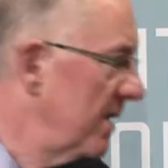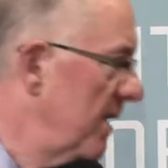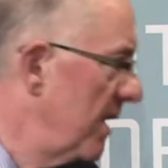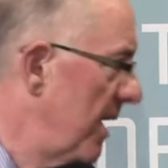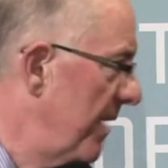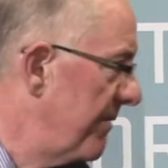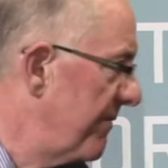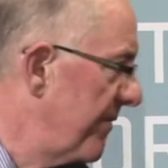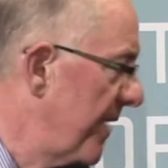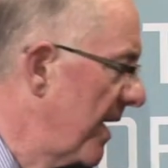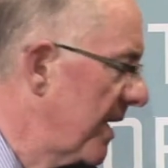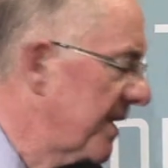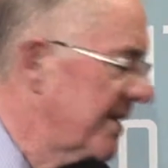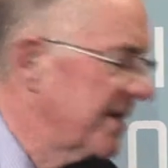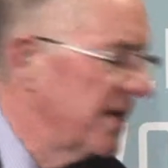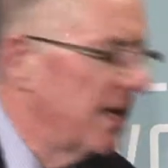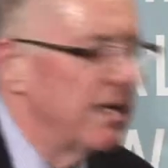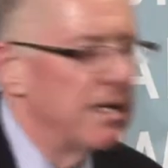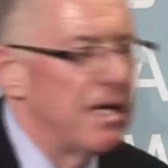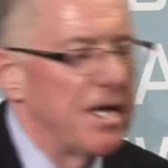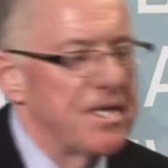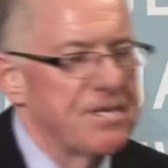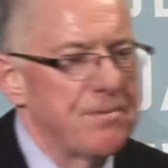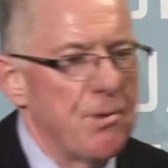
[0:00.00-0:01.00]
In fact,
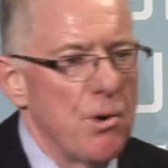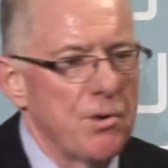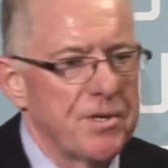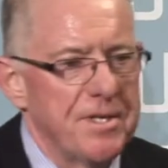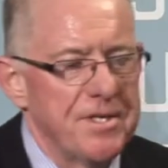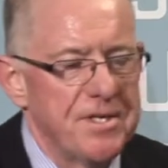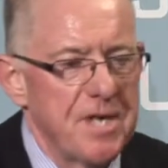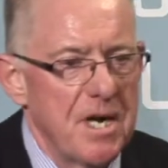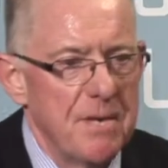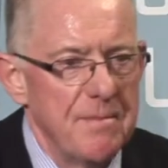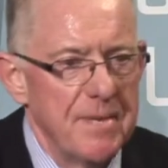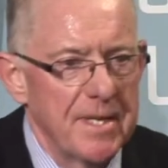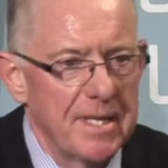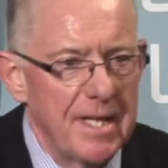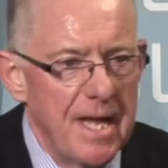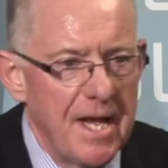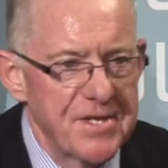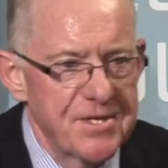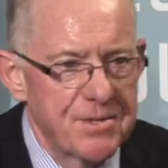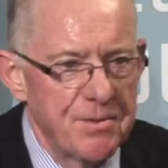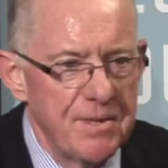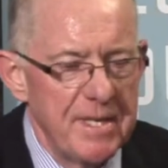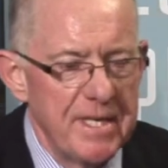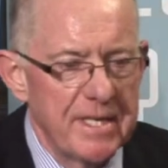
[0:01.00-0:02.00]
I spoke to Dermot
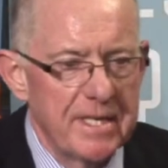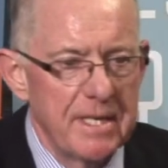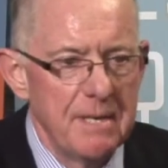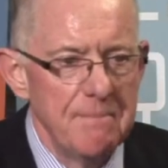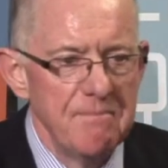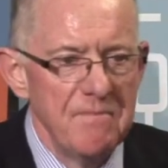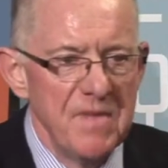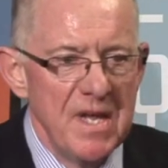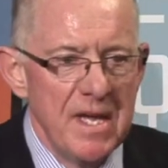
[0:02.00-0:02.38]
last week.